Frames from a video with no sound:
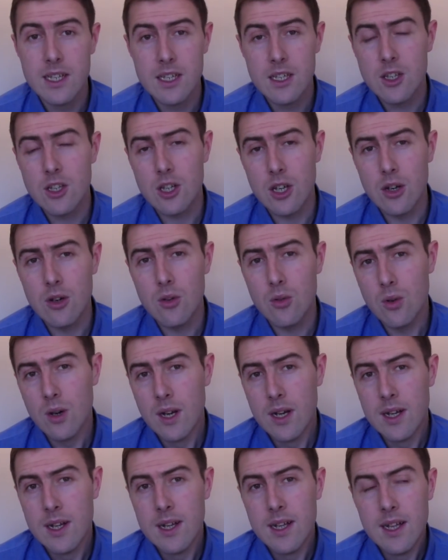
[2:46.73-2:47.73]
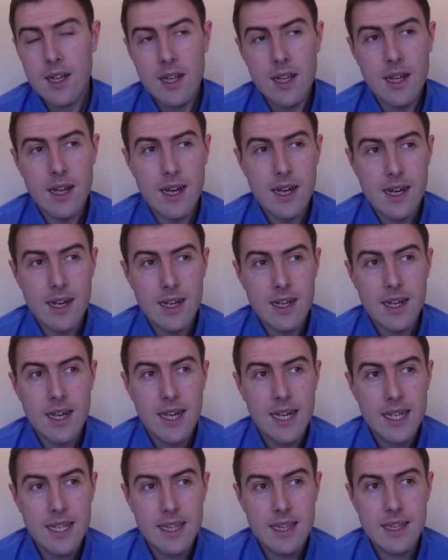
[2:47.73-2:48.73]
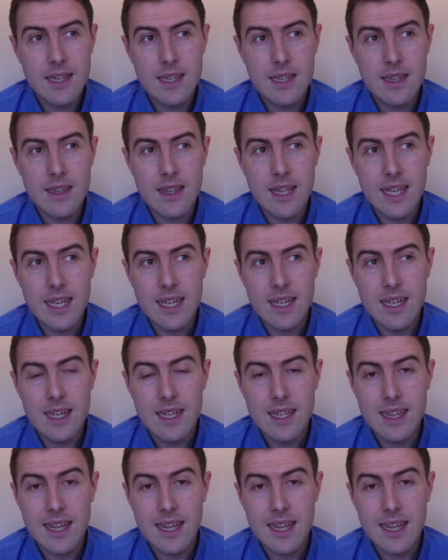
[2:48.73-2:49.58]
So The